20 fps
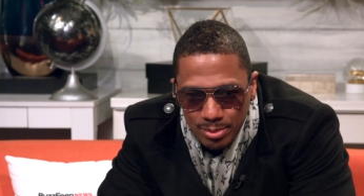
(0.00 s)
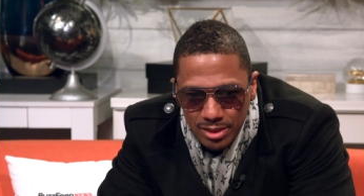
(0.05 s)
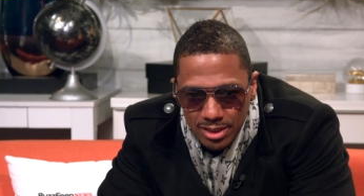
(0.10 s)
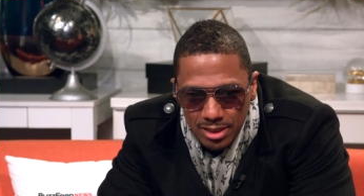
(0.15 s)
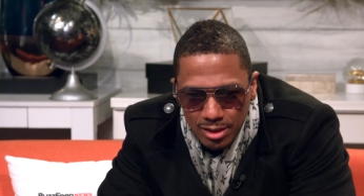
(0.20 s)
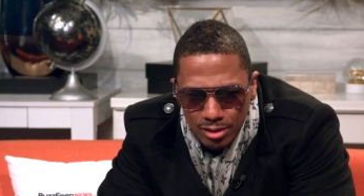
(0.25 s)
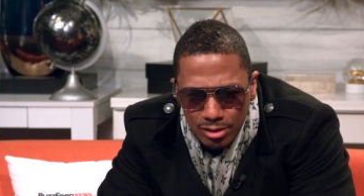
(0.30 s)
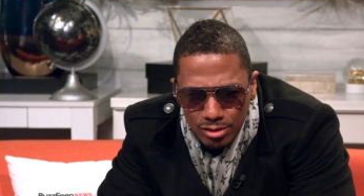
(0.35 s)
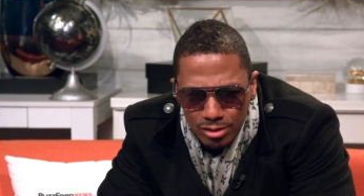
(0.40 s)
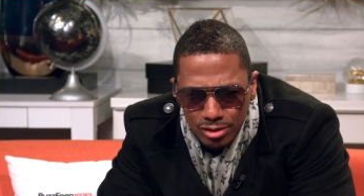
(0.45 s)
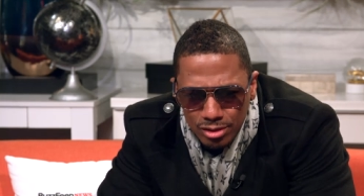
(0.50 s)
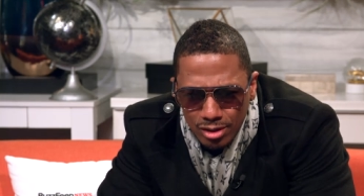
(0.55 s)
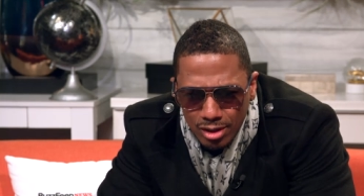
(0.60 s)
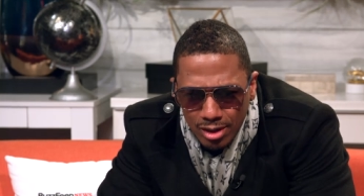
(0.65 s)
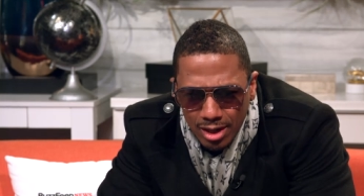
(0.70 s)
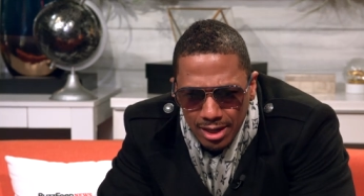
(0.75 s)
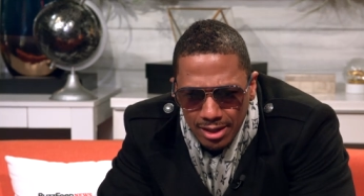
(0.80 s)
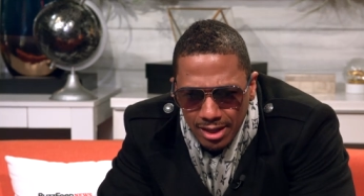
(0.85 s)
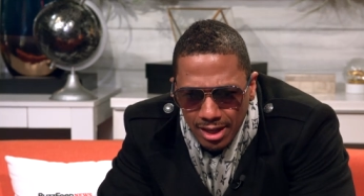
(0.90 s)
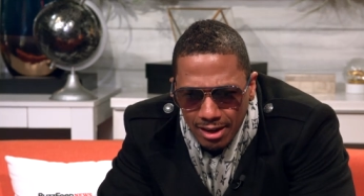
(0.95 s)
but still, you
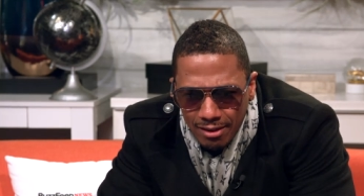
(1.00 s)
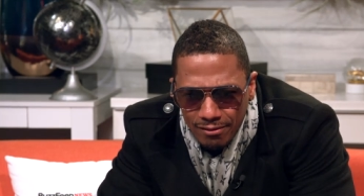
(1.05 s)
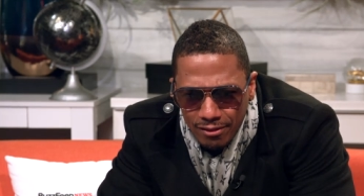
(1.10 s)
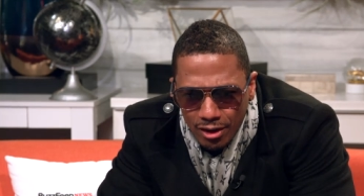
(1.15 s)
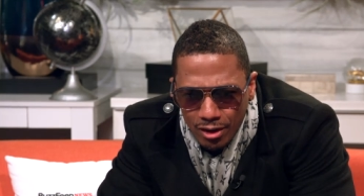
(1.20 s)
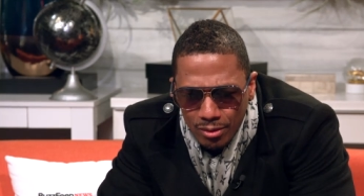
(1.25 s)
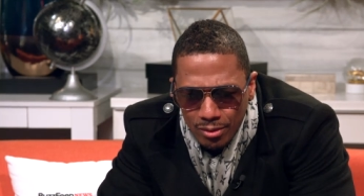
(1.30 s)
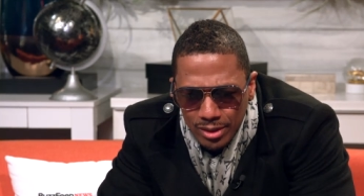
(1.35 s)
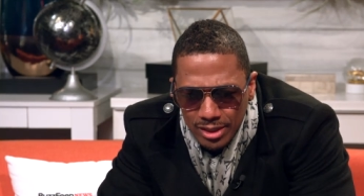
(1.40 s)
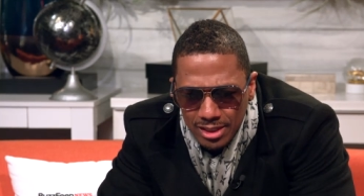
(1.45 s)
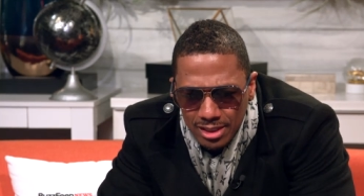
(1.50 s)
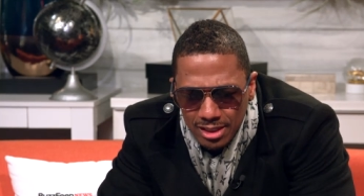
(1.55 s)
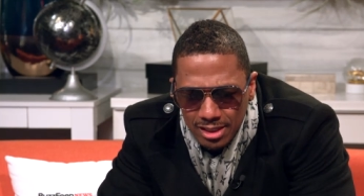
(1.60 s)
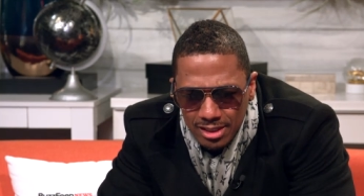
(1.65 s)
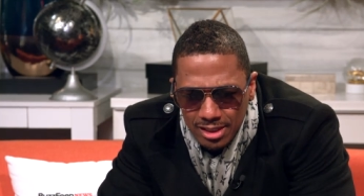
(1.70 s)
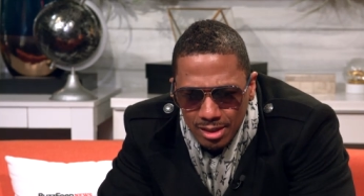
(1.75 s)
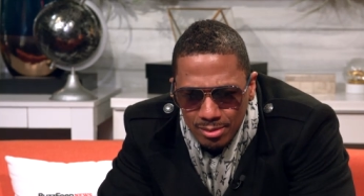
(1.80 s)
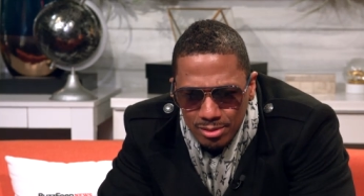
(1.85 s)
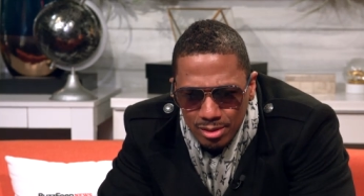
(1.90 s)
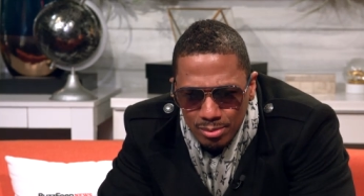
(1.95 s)
know, I've always
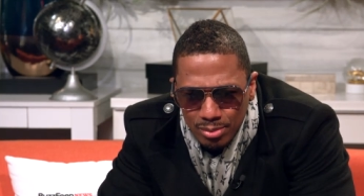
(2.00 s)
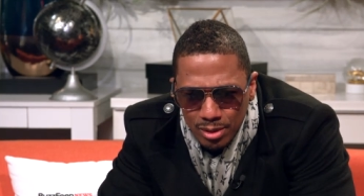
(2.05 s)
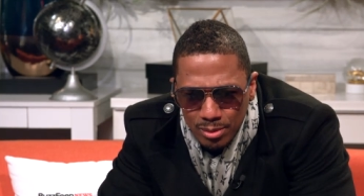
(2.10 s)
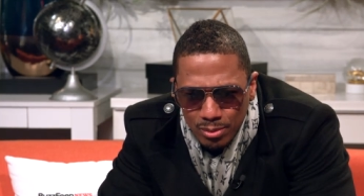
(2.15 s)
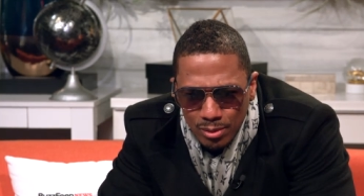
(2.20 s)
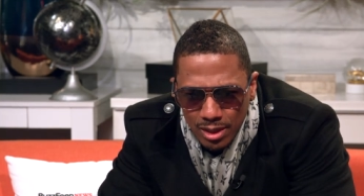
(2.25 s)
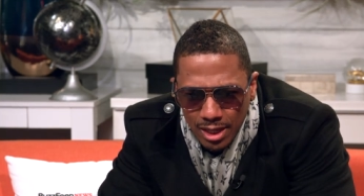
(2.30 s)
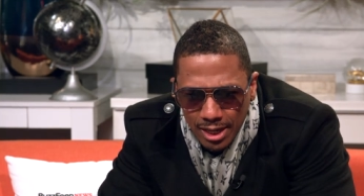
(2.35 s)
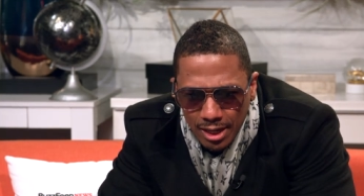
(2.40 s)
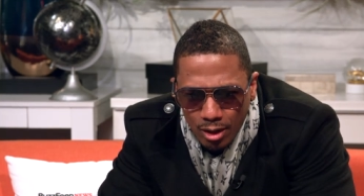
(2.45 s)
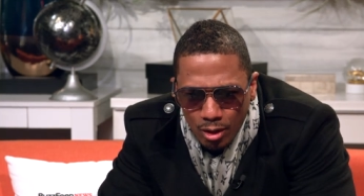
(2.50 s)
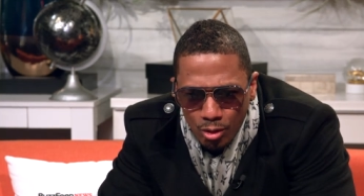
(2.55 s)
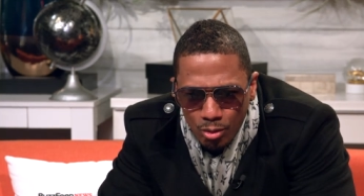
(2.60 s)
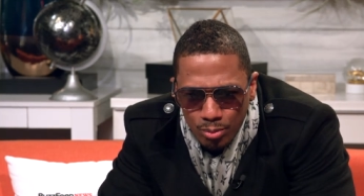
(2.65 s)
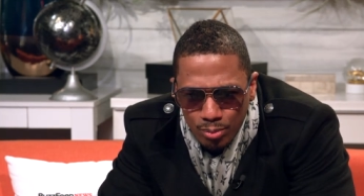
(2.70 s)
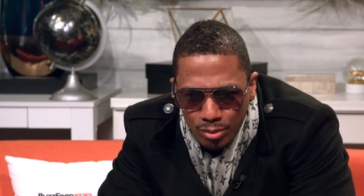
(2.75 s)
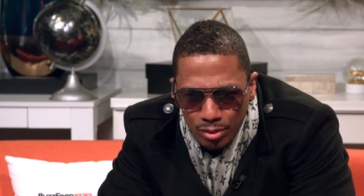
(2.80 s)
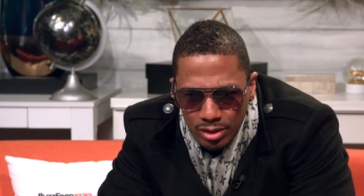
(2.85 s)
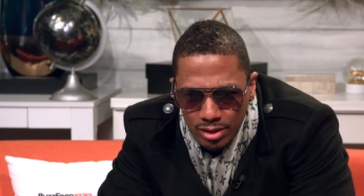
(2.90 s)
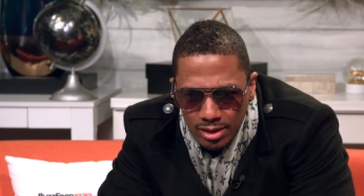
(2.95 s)
looked up to people like
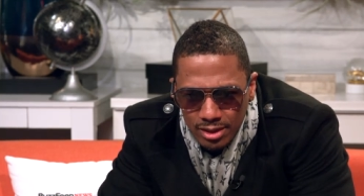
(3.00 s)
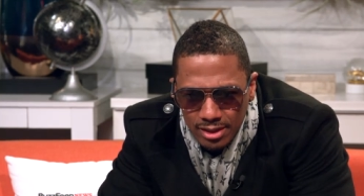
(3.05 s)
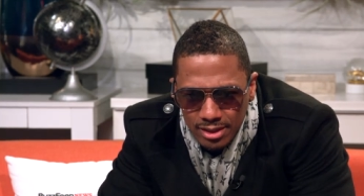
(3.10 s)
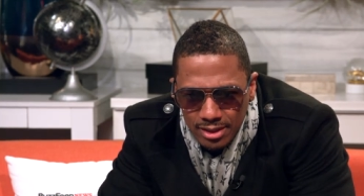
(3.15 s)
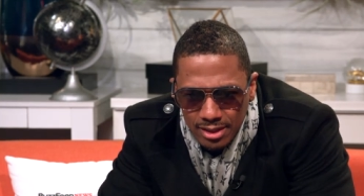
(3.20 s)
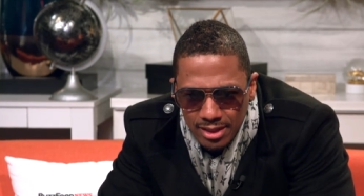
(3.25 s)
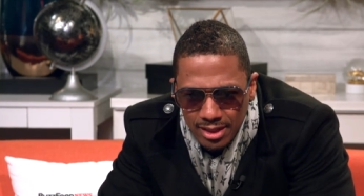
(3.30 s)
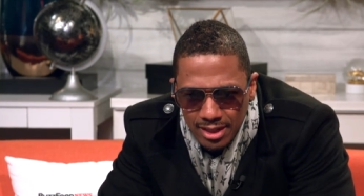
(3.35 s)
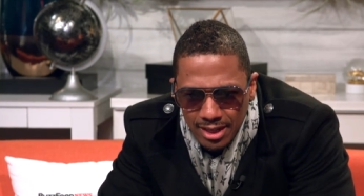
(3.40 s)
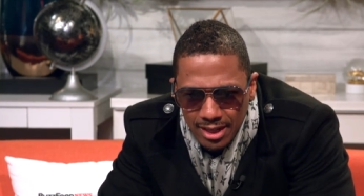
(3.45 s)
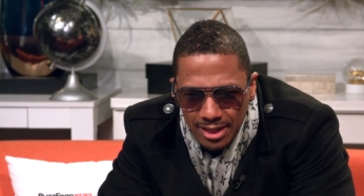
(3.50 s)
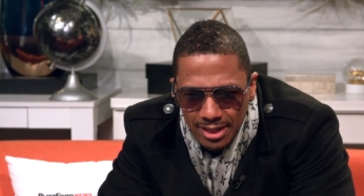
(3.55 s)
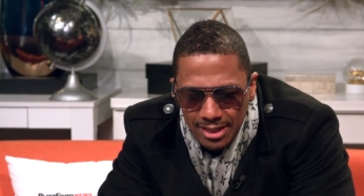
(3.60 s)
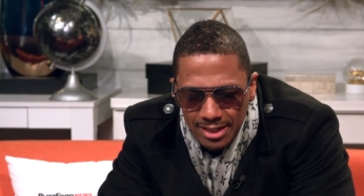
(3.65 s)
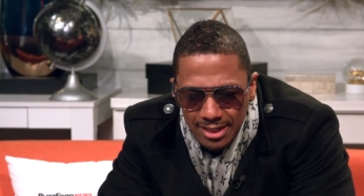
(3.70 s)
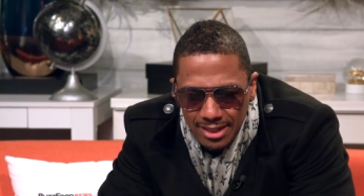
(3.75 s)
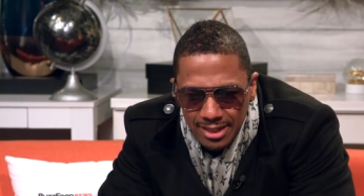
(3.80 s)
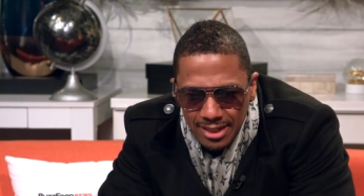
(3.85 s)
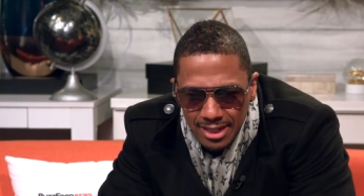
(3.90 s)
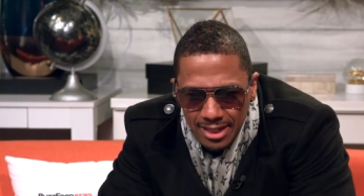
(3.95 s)
Oprah
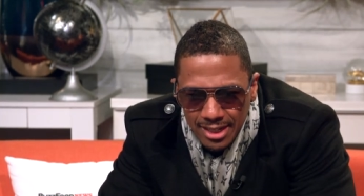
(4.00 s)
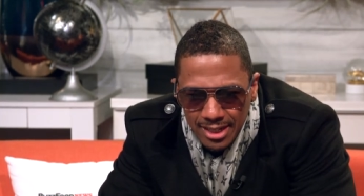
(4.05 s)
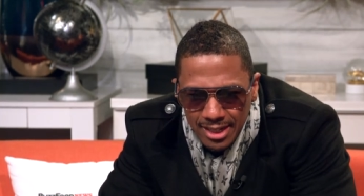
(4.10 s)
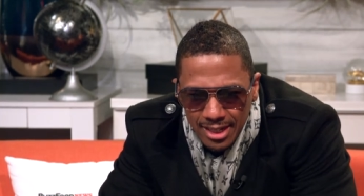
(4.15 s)
and